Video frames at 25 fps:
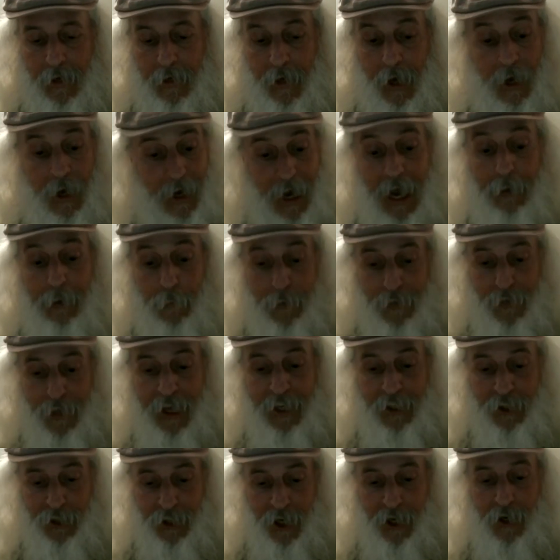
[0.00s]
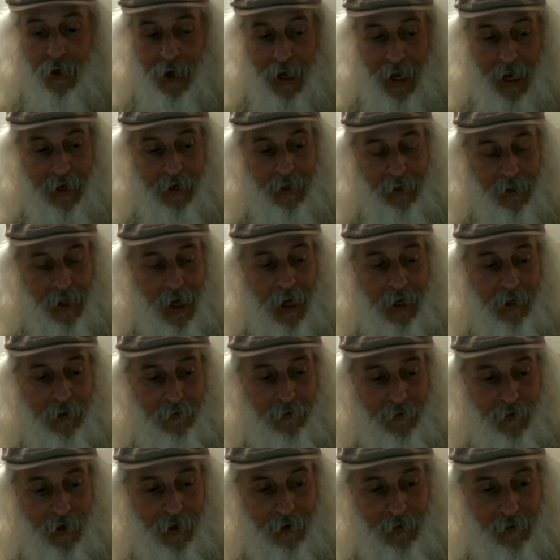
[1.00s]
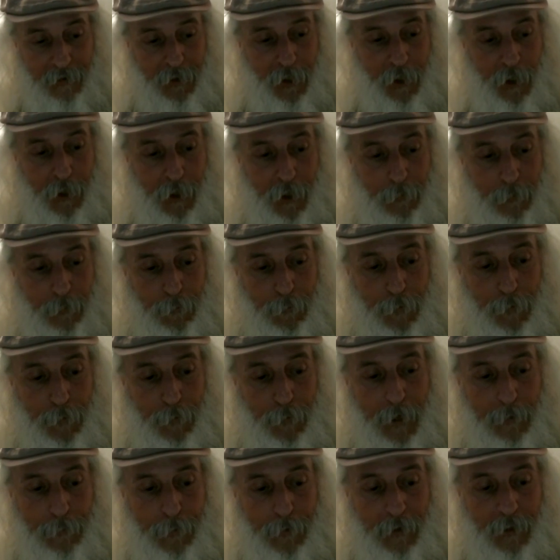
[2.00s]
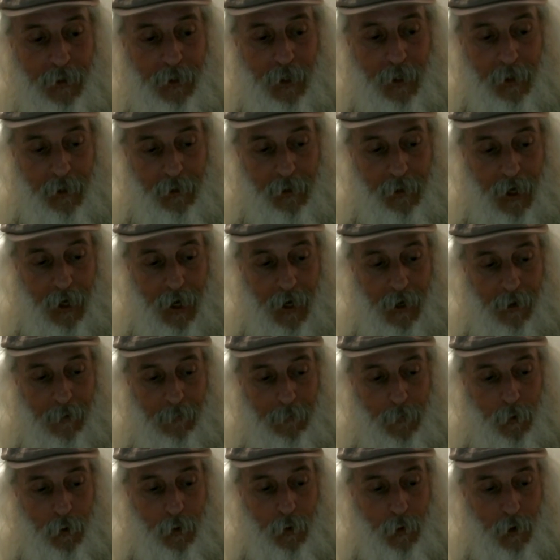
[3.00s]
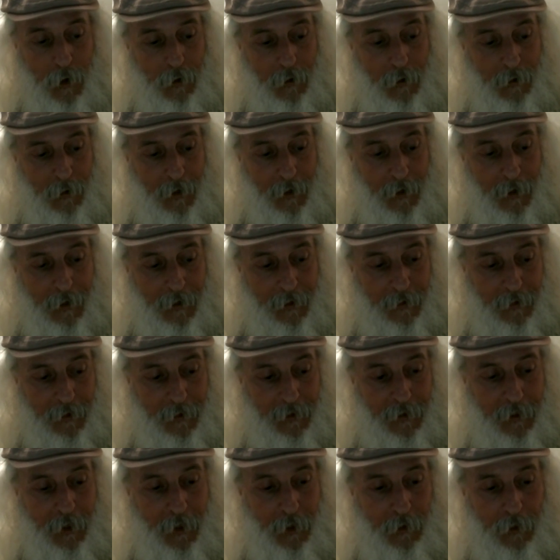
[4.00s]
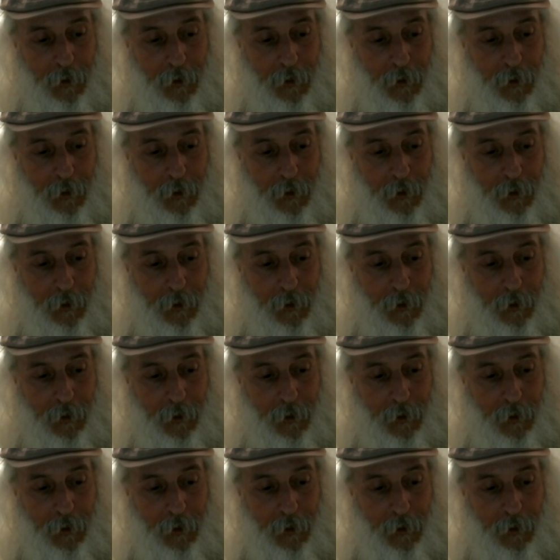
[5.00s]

would think so and a lot of uh, you know people um, who are uh, you know